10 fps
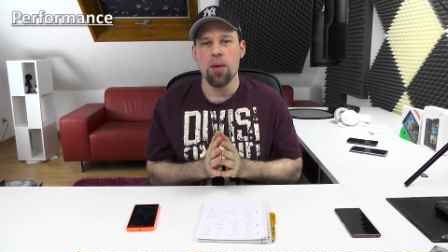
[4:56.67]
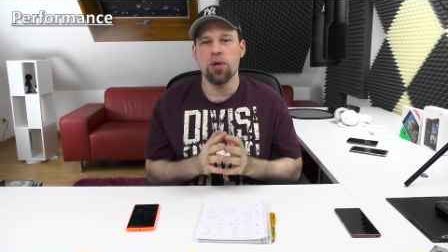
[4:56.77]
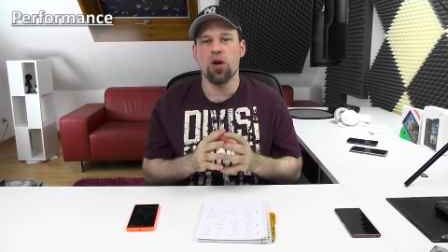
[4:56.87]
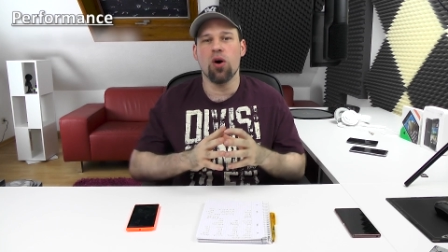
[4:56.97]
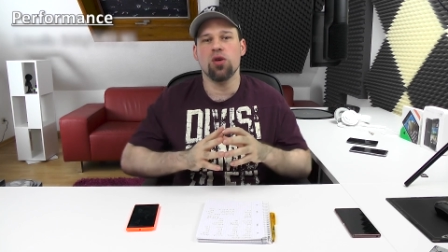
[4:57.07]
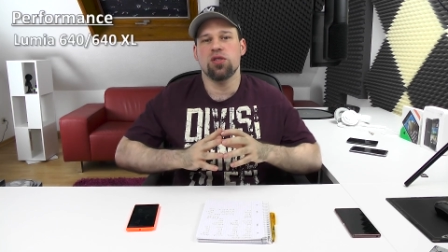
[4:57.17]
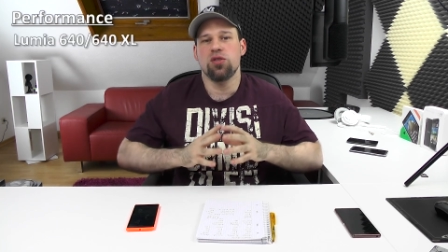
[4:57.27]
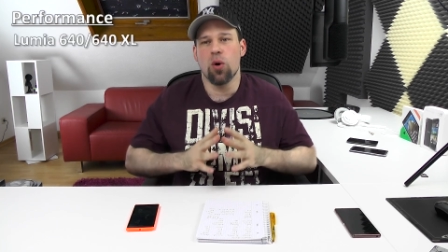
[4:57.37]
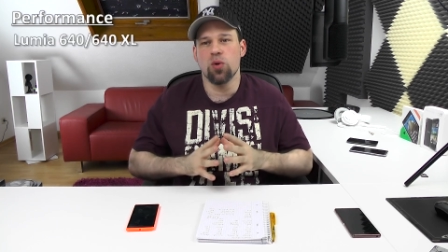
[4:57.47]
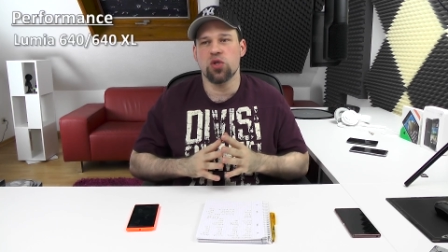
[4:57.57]
because
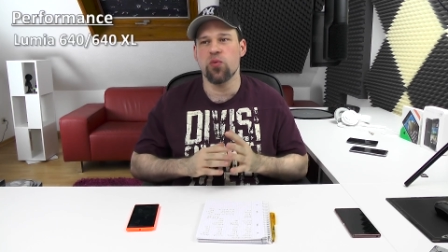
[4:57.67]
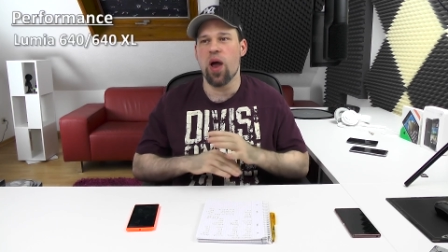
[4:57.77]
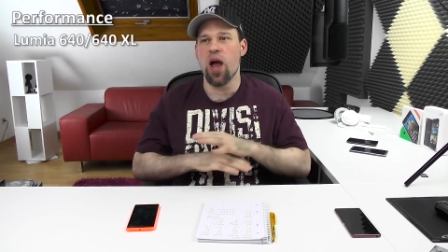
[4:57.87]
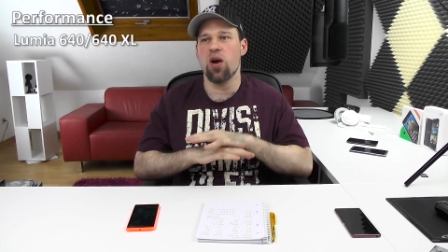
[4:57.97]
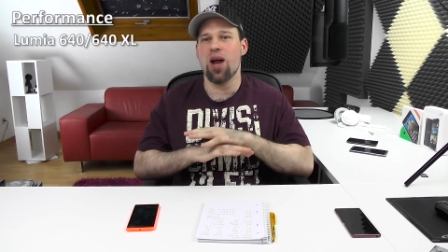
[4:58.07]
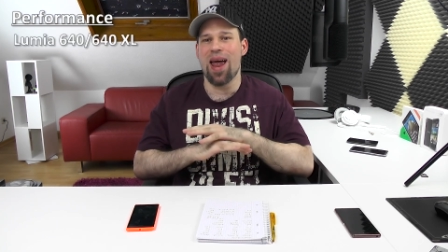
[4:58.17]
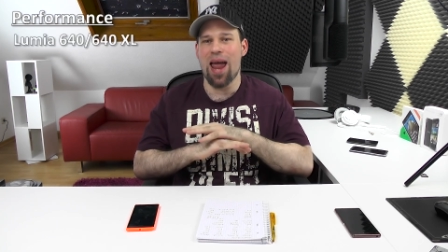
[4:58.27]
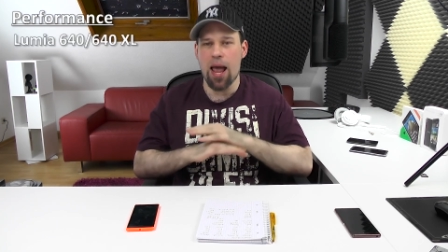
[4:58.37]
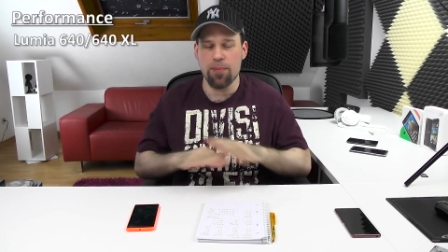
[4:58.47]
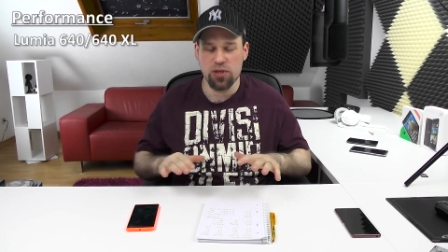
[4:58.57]
those were
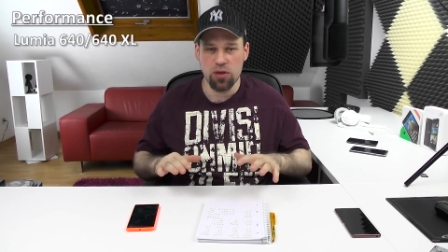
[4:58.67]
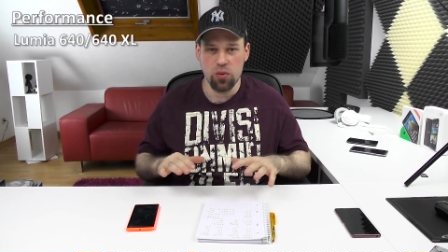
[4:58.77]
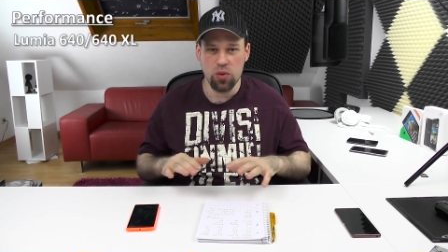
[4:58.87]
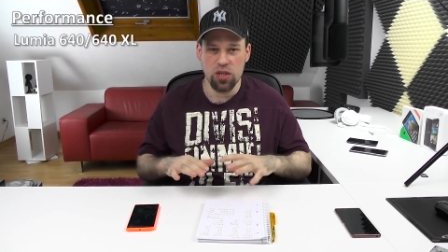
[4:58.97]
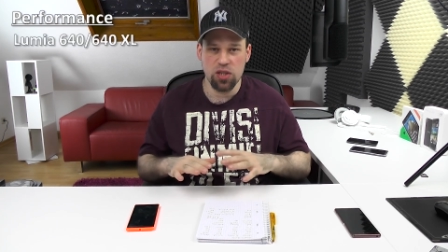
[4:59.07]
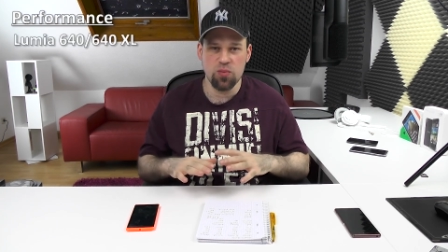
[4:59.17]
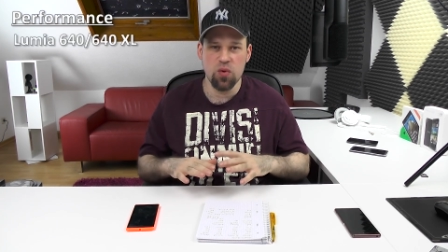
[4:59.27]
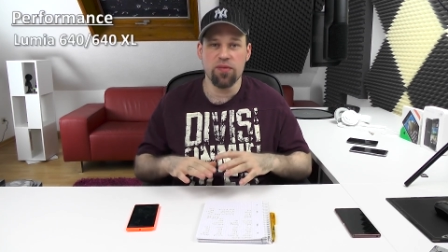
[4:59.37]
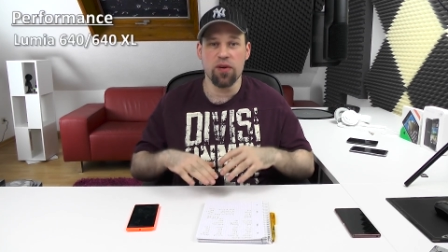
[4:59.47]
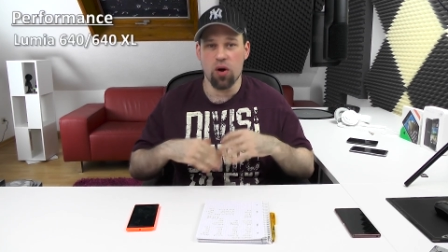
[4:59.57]
absolutely
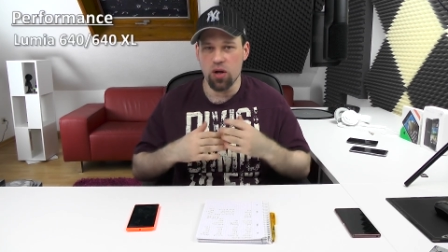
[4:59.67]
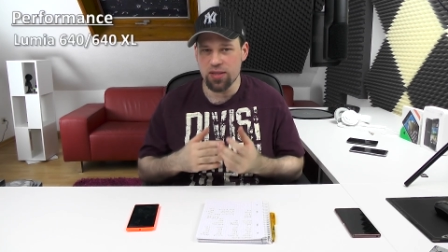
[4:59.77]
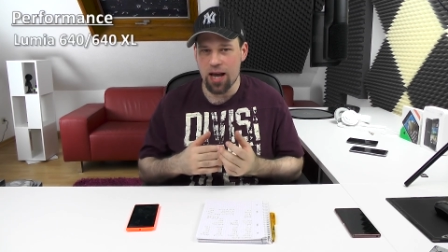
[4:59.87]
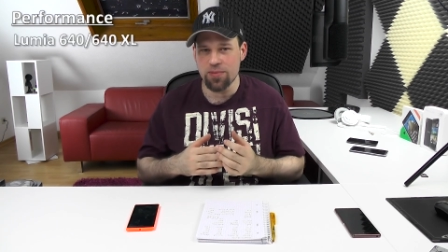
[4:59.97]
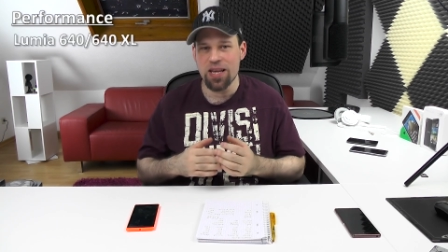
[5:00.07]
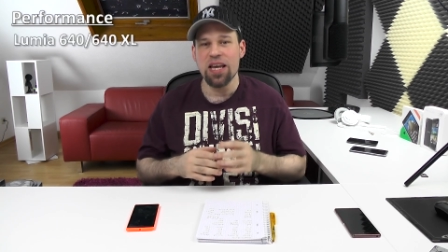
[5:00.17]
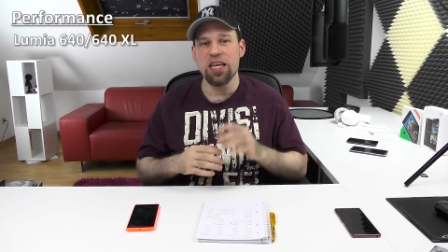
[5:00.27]
smooth at all times.